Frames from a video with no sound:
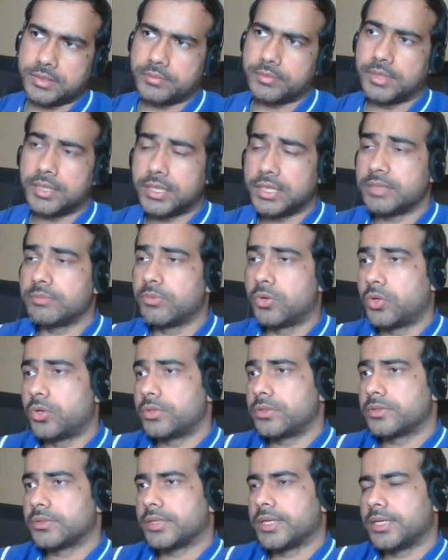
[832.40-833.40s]
Learn
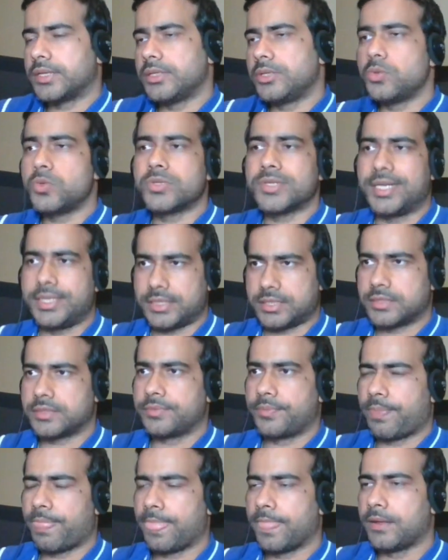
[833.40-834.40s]
more and use less.
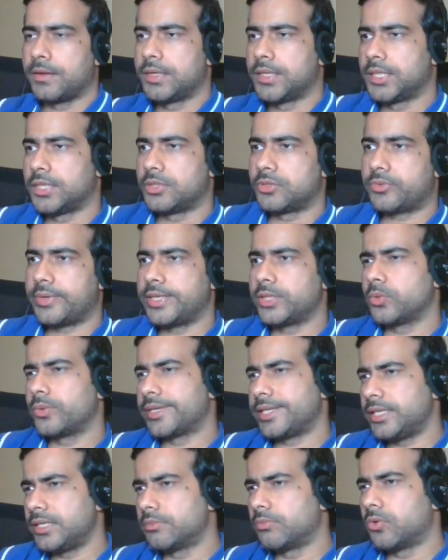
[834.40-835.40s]
Try to
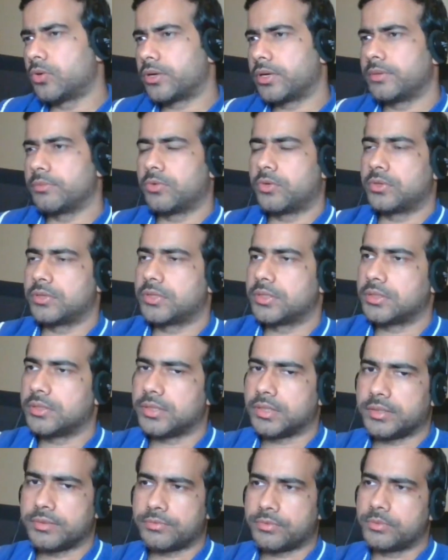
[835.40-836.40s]
read more and more
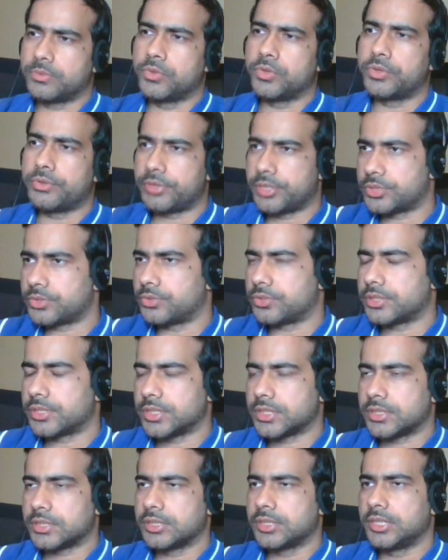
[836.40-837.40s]
from good
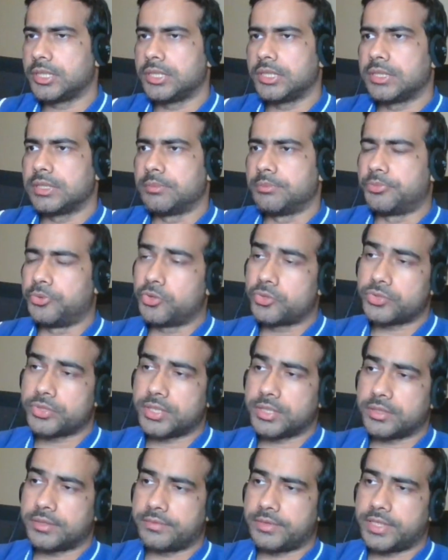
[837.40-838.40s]
resources. Books
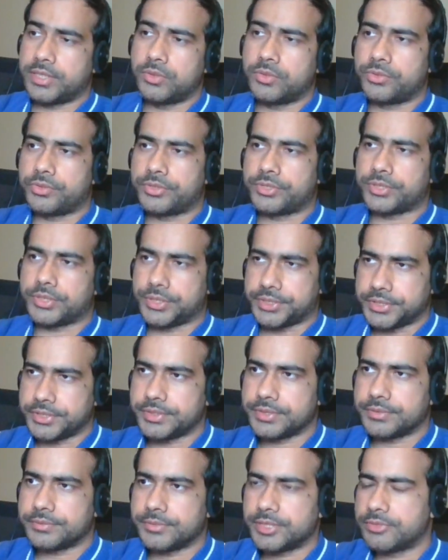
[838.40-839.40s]
are the very good
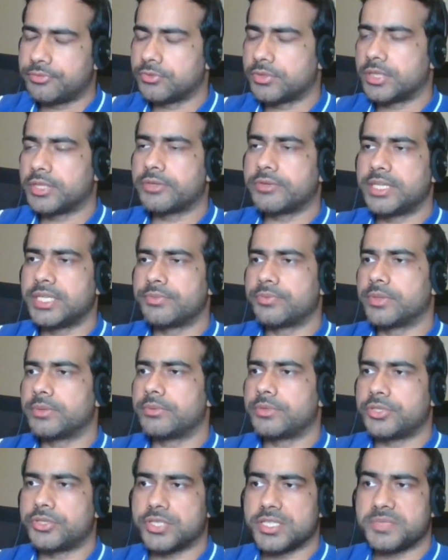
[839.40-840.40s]
resources. If you can read
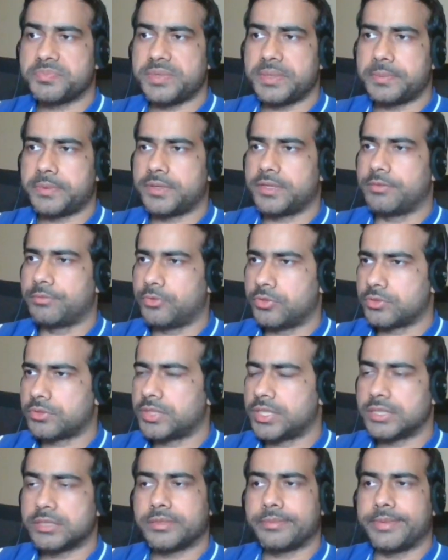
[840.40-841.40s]
from research paper and books,
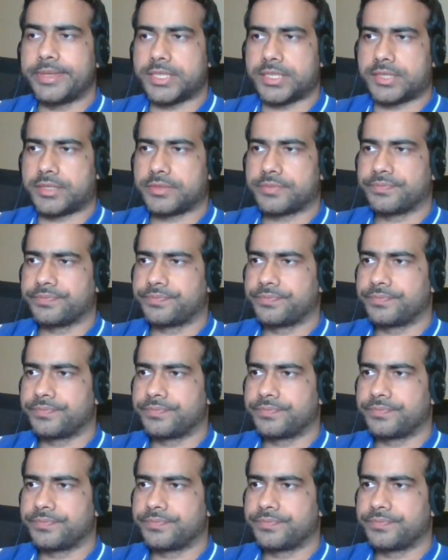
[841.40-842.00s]
that's the best,